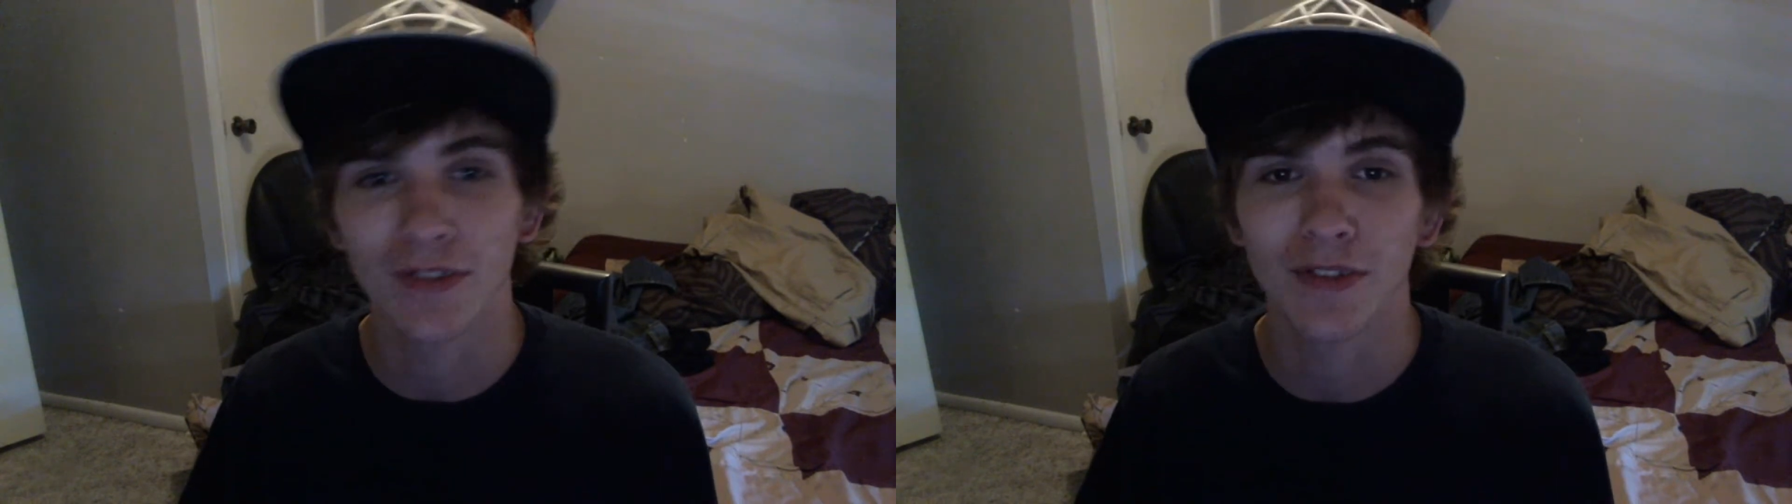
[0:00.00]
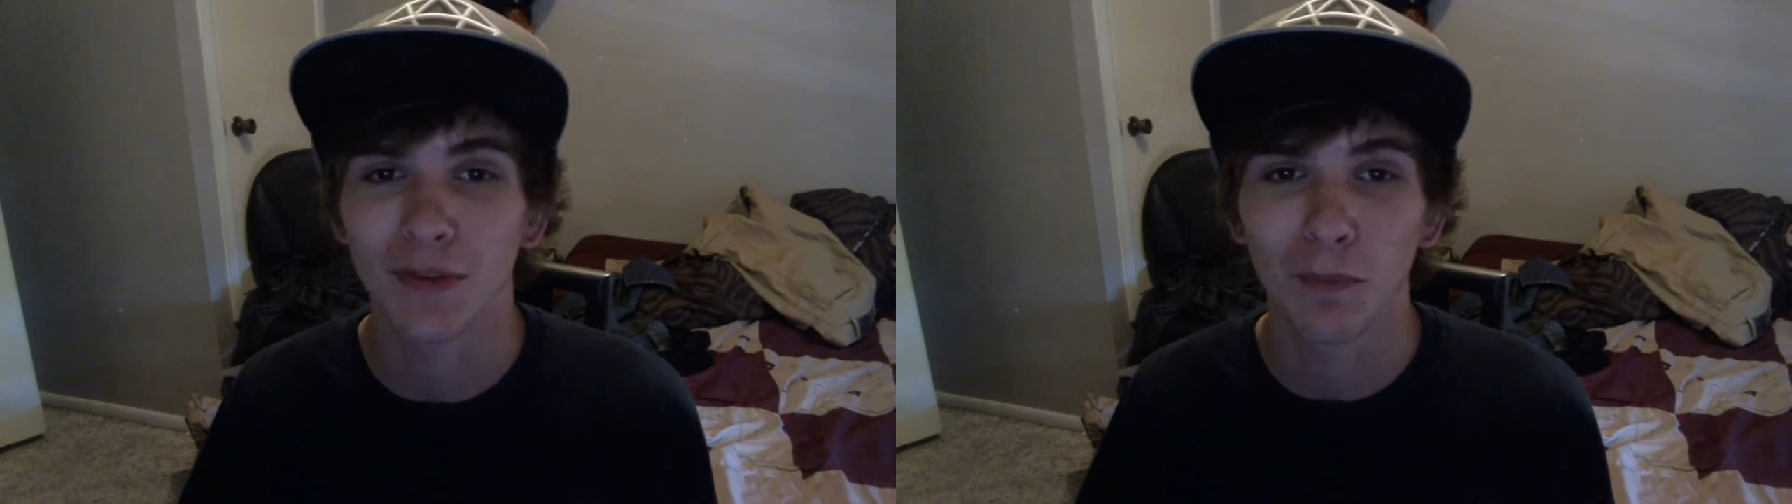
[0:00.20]

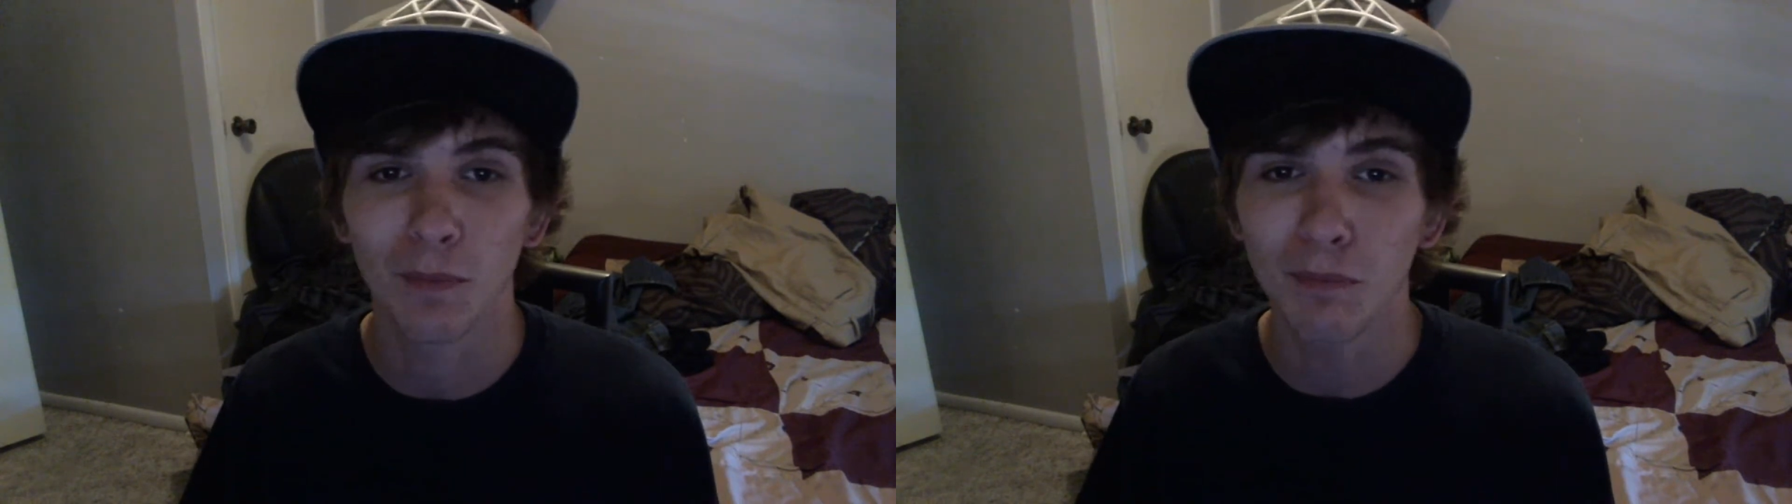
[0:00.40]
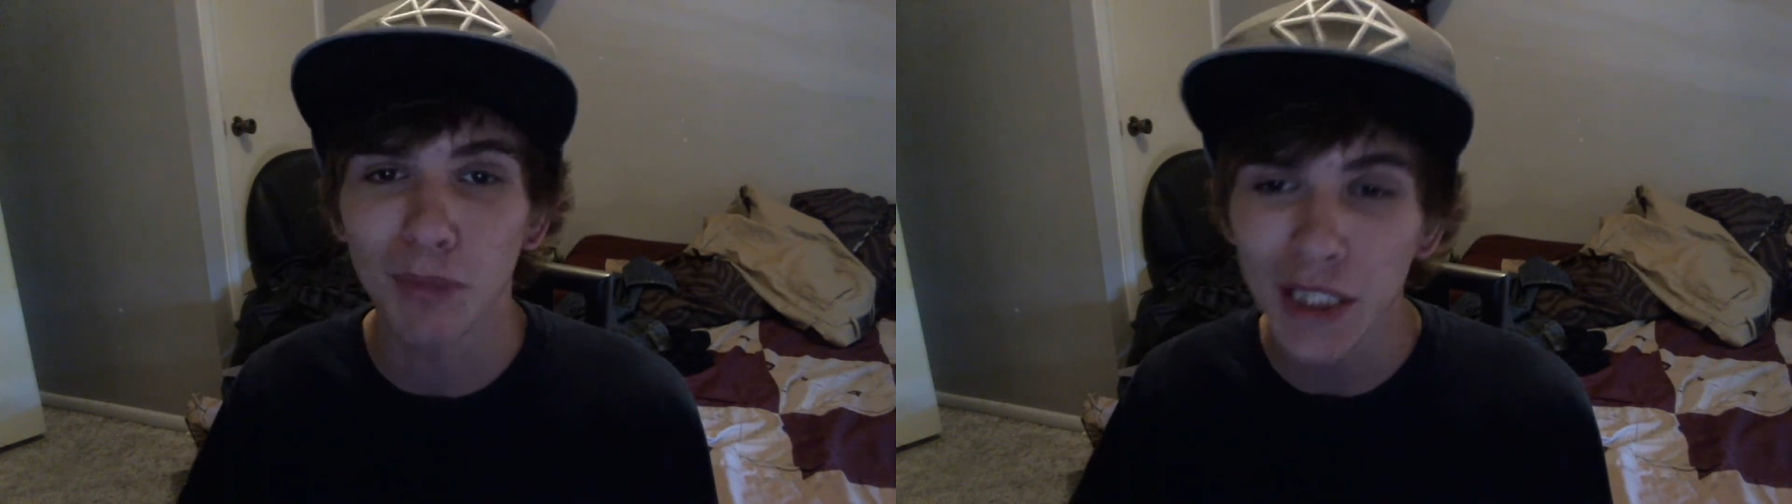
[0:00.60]

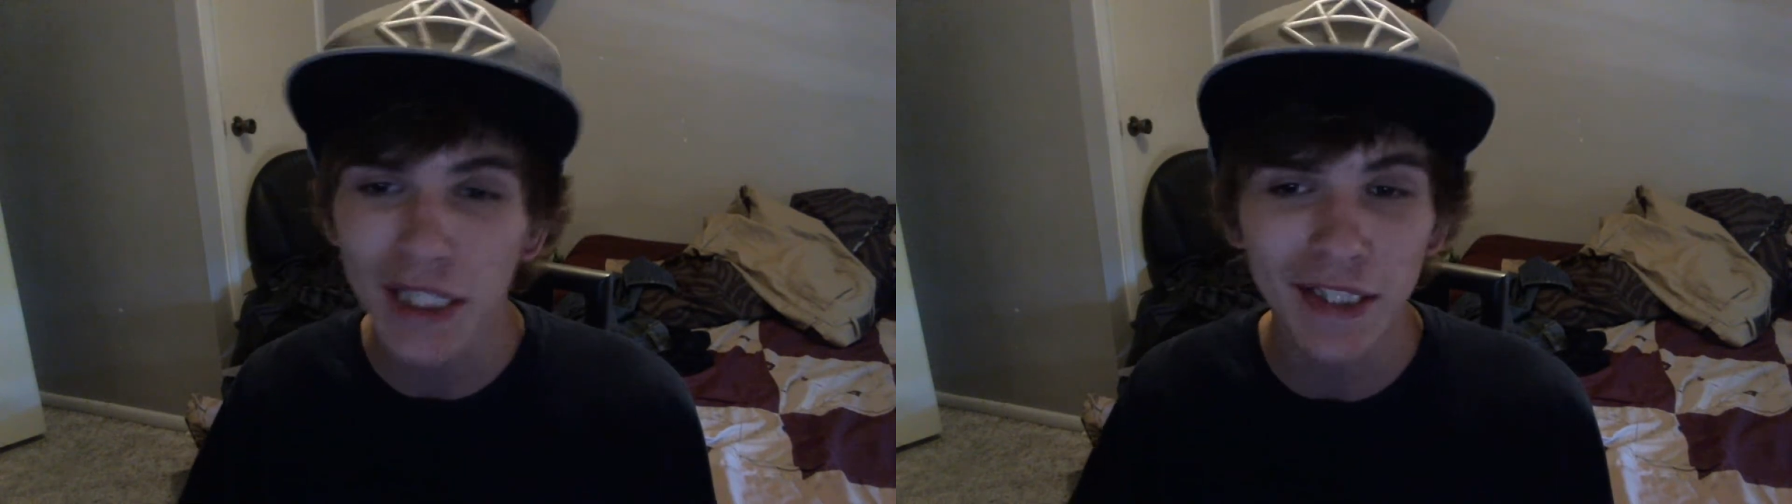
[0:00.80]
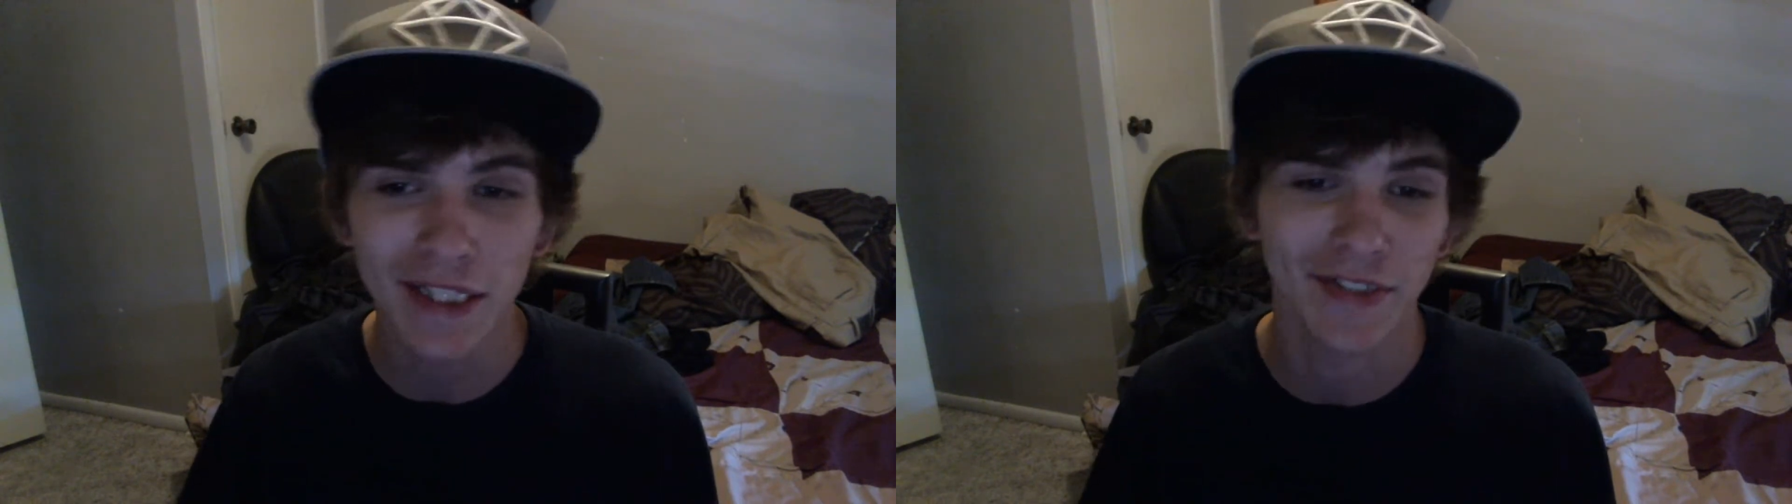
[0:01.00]

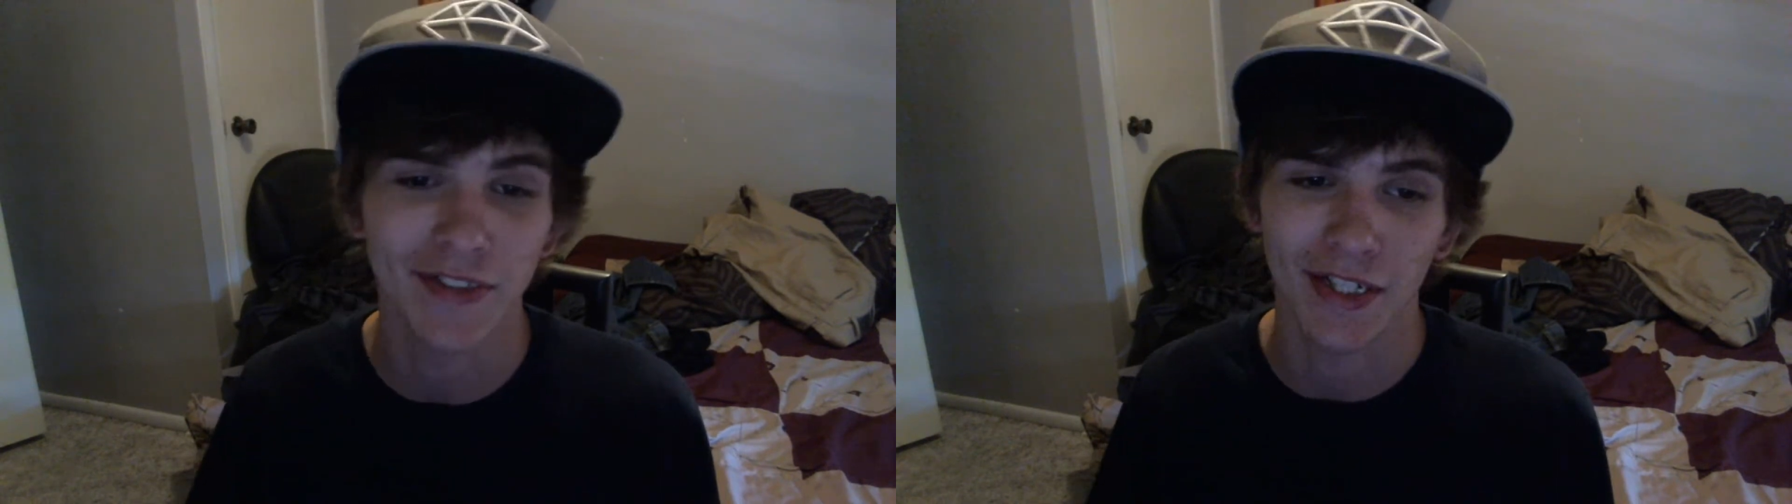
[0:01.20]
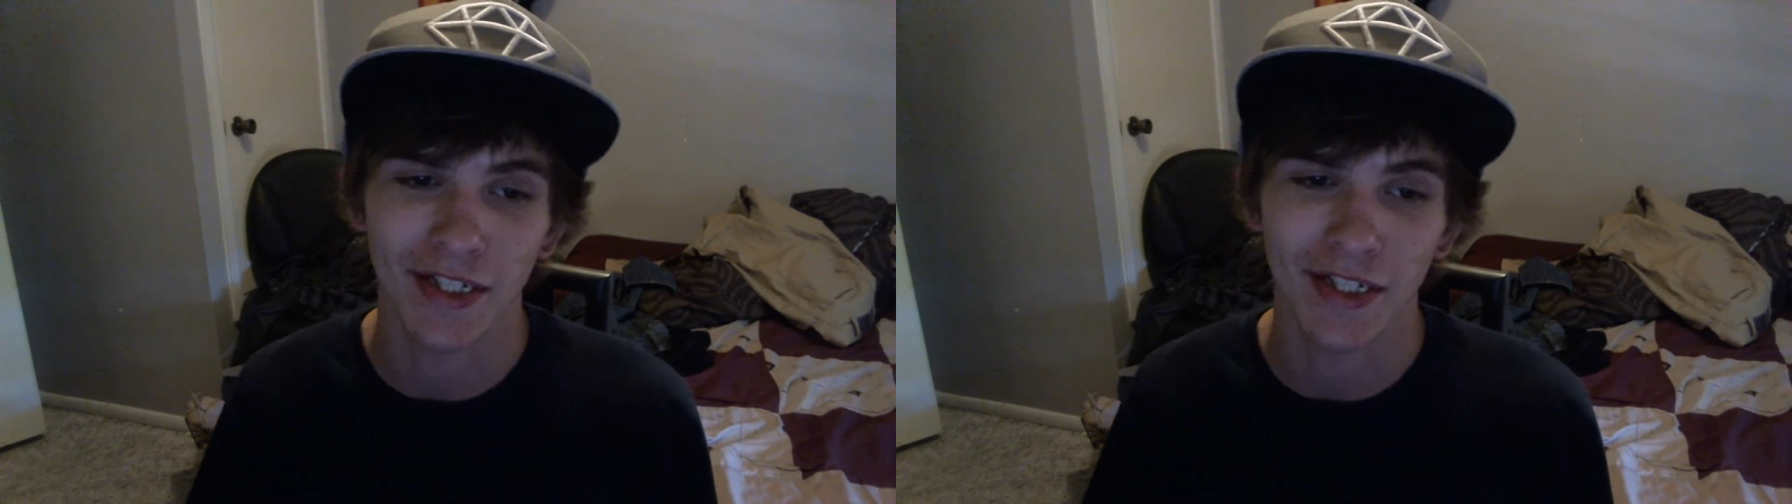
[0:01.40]
completely insane.